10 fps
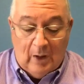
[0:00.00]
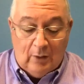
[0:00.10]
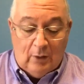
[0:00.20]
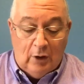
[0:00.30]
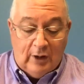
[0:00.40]

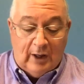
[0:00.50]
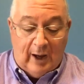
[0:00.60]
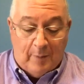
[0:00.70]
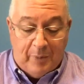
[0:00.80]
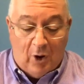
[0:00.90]
Look at
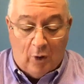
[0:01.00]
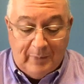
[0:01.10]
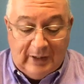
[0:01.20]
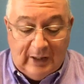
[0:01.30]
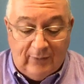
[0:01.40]
how Paul
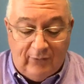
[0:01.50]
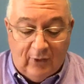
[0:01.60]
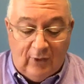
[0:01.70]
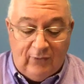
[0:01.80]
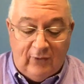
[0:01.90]
begins
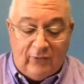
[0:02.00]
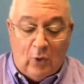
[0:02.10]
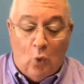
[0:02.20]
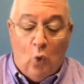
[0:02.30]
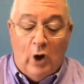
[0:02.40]
here. He says,
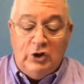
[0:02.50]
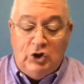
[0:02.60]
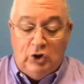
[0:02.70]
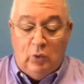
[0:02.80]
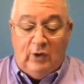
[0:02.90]
What
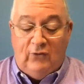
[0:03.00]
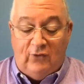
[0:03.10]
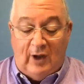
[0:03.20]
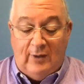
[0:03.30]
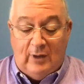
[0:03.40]
should we
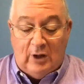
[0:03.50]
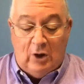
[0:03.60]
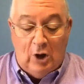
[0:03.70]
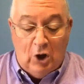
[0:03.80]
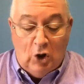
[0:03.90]
say then?
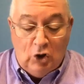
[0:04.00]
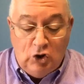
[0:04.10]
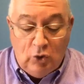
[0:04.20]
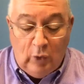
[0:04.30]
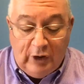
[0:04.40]

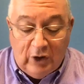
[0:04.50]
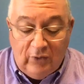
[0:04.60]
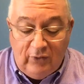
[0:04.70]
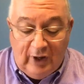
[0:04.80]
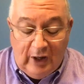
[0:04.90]
Should we
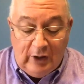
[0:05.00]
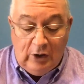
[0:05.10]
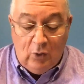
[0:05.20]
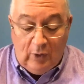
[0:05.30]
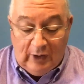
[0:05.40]

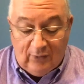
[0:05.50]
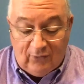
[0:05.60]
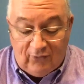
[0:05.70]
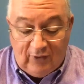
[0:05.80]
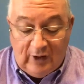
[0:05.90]
continue in
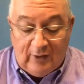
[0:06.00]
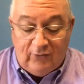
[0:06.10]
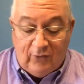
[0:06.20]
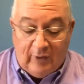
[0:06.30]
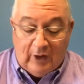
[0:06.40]
sin
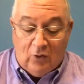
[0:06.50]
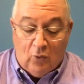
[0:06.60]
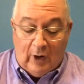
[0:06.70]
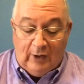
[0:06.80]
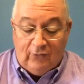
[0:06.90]
so that
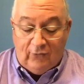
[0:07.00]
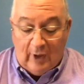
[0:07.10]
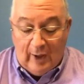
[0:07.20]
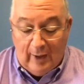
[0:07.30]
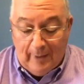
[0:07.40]
grace
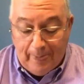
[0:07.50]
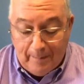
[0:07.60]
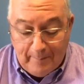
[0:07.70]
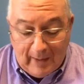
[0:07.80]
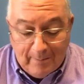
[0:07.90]

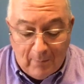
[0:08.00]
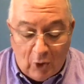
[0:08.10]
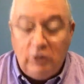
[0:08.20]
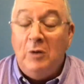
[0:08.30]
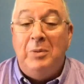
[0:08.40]
may
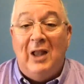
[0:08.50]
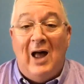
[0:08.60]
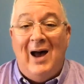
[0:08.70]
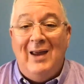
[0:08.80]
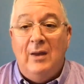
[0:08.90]

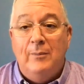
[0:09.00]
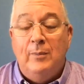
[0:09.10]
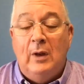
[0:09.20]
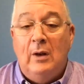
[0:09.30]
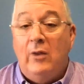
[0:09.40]
multiply?
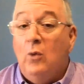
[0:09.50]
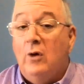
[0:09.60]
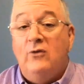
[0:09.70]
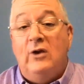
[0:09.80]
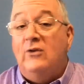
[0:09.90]
In other
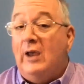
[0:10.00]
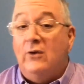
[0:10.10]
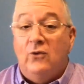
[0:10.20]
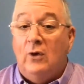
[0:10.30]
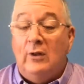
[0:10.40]
words, he's
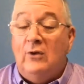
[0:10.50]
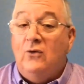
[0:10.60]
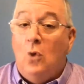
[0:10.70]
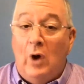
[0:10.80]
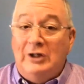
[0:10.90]
answering this
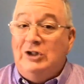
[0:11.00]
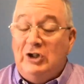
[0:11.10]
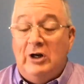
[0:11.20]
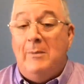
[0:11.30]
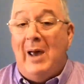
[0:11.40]

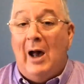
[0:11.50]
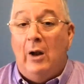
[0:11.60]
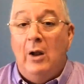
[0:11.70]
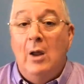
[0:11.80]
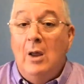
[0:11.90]
question
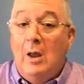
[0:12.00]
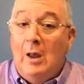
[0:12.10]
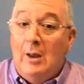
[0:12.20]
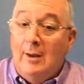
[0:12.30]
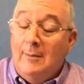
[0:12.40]
about
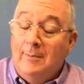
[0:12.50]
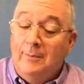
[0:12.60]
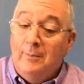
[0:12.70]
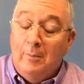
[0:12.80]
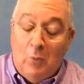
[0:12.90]

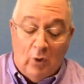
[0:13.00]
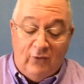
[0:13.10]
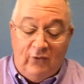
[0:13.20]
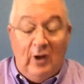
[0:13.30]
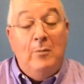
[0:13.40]
um, more
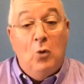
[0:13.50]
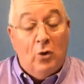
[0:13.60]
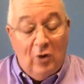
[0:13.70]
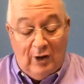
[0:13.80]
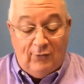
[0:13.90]
sin, more
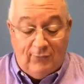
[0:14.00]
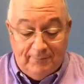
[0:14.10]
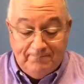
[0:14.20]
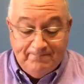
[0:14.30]
grace.